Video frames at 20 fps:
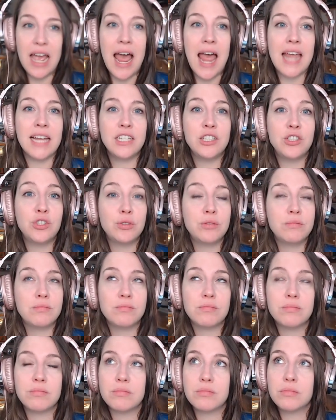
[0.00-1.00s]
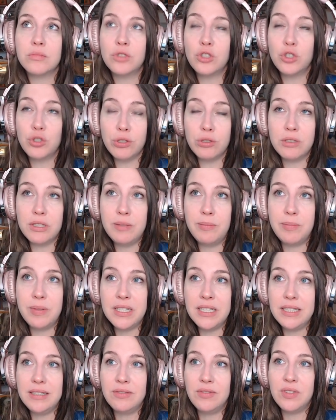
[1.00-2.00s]
I truly
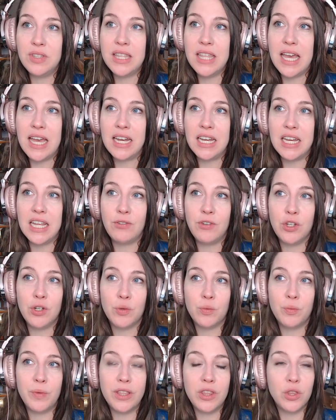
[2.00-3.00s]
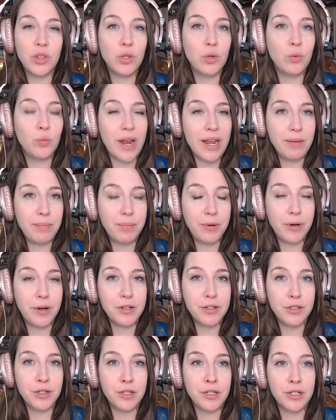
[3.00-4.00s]
believe that if you're with the right
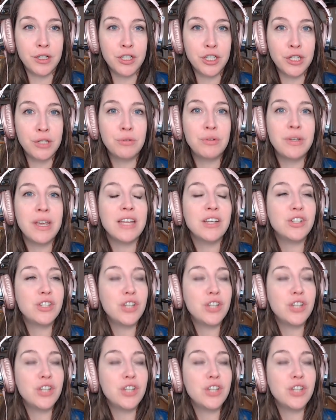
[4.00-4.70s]
partner, you can